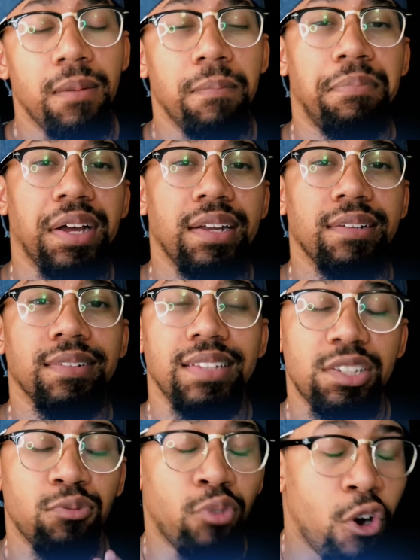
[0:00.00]
But
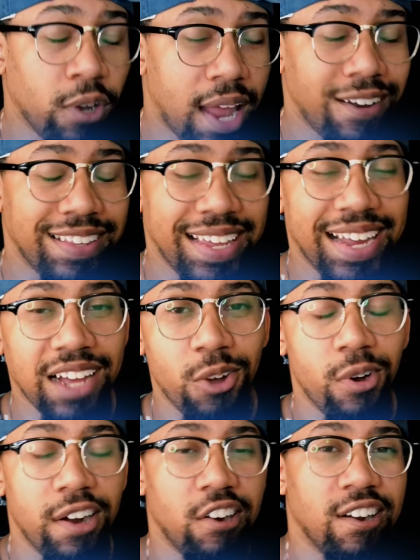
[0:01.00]
this rollout that they got
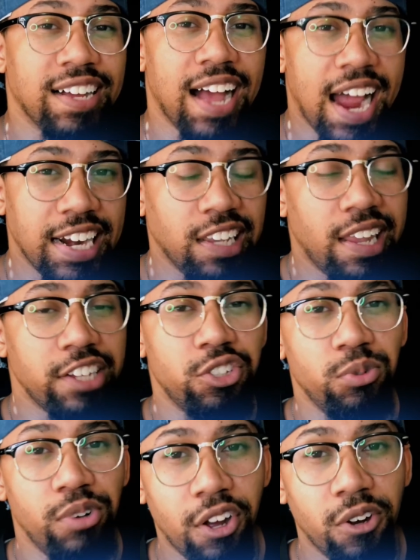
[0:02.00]
going on kind of lets
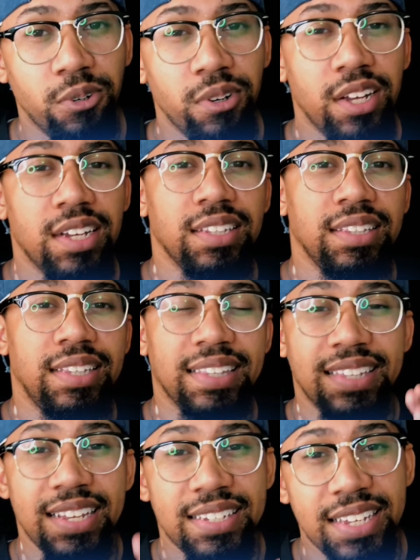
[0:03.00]
you know
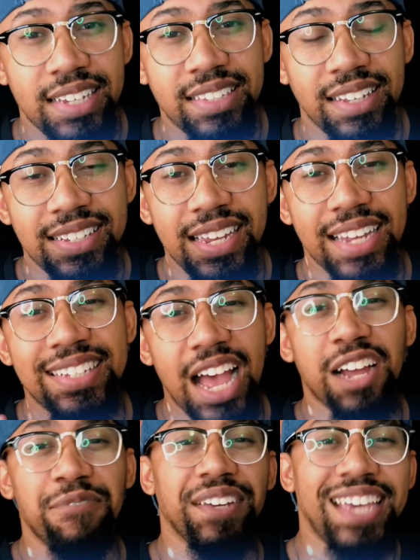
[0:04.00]
that this is the
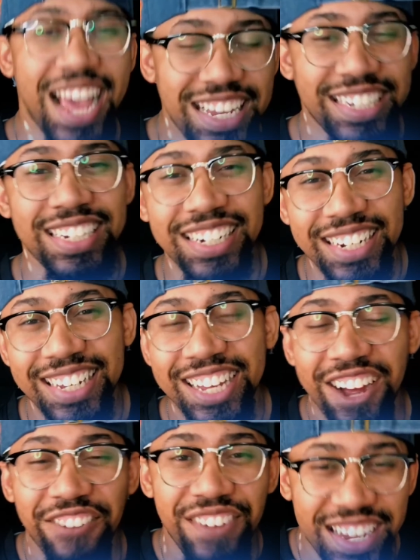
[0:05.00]
TikTokification
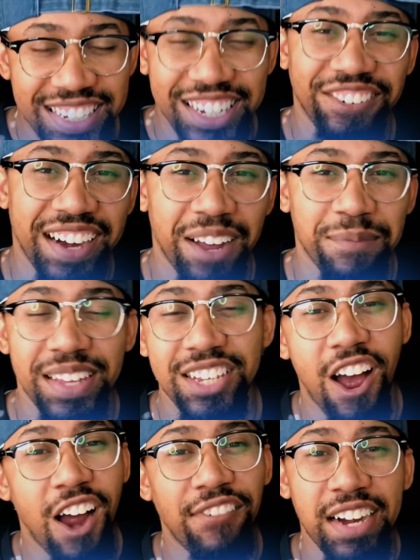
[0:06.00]
of Instagram. It's
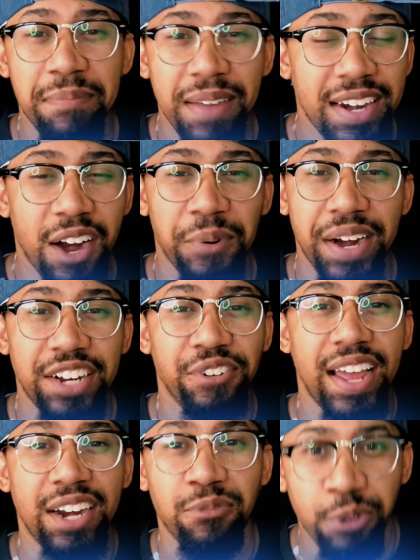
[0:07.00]
already been there when they
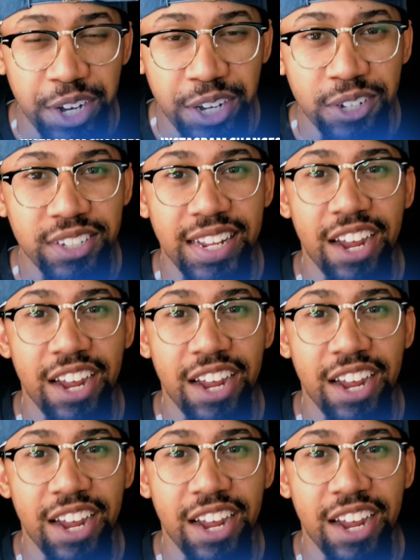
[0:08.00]
created Reels.